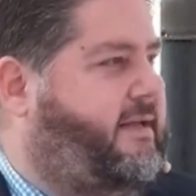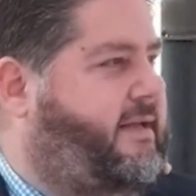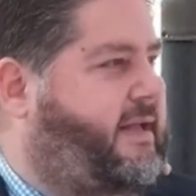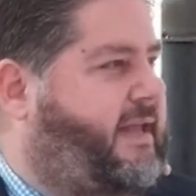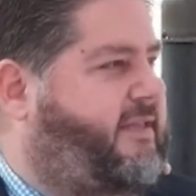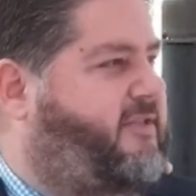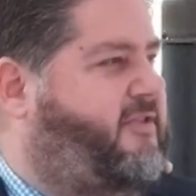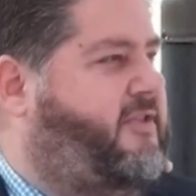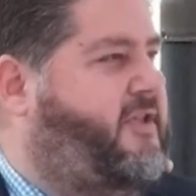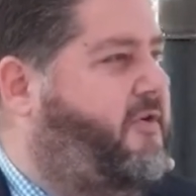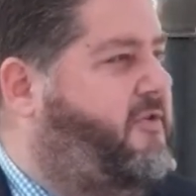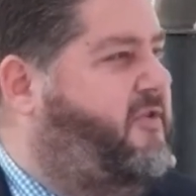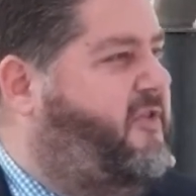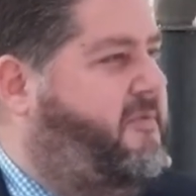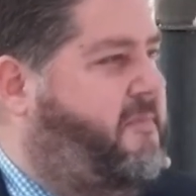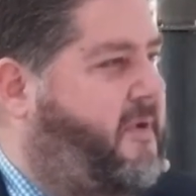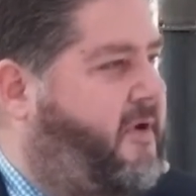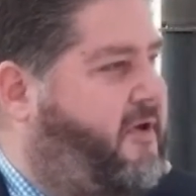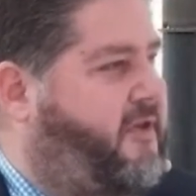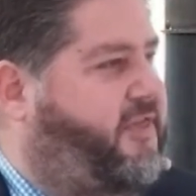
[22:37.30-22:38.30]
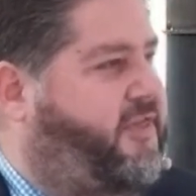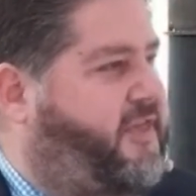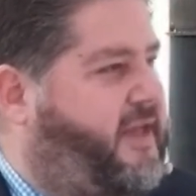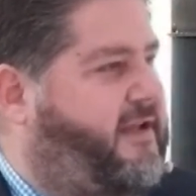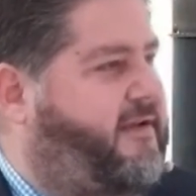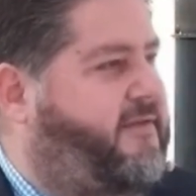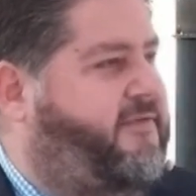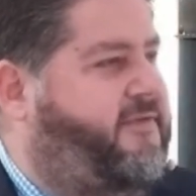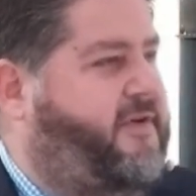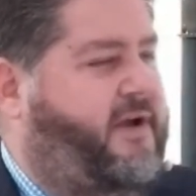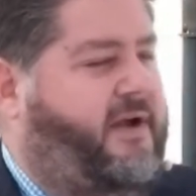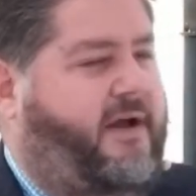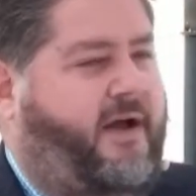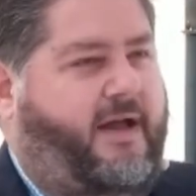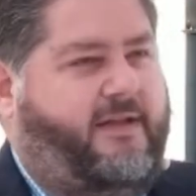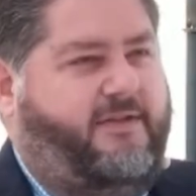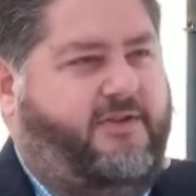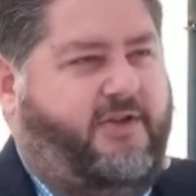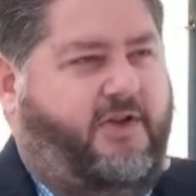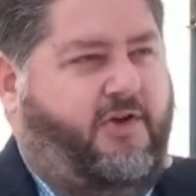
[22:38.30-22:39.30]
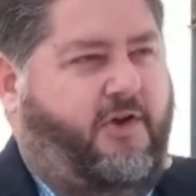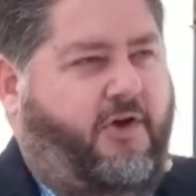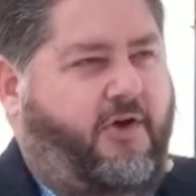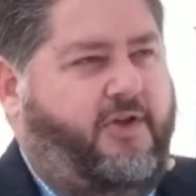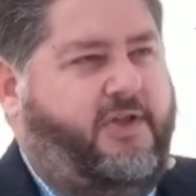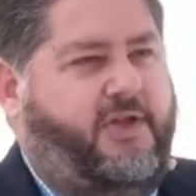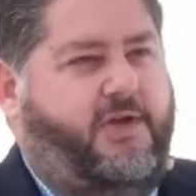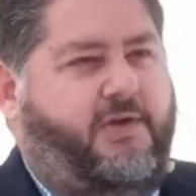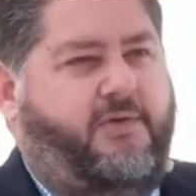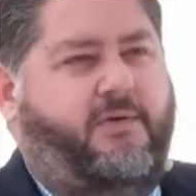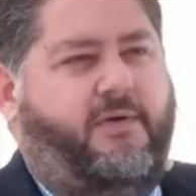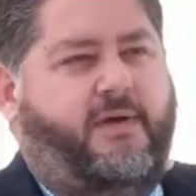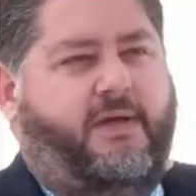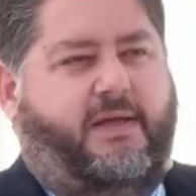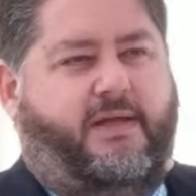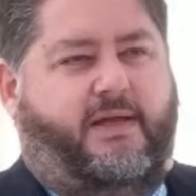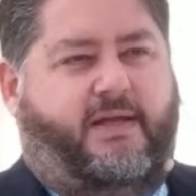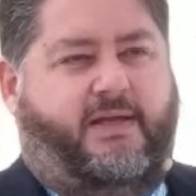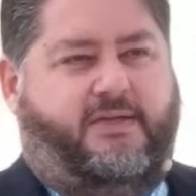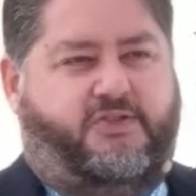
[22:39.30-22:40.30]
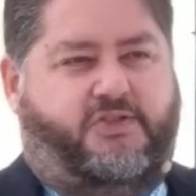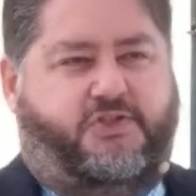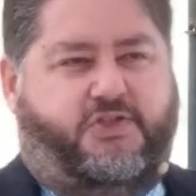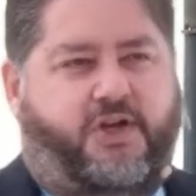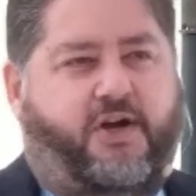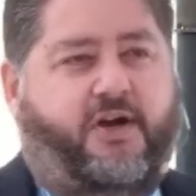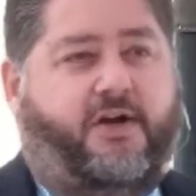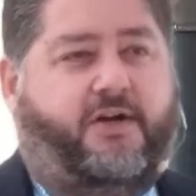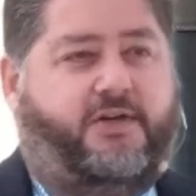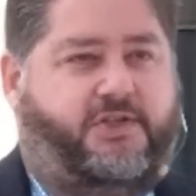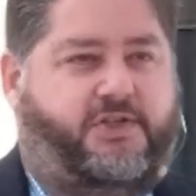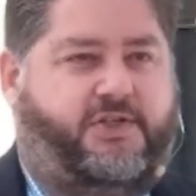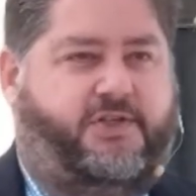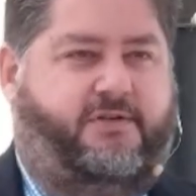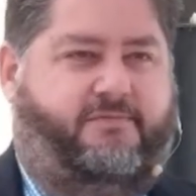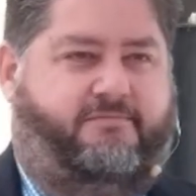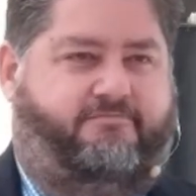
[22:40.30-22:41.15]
It's no small thing for God to call you his church.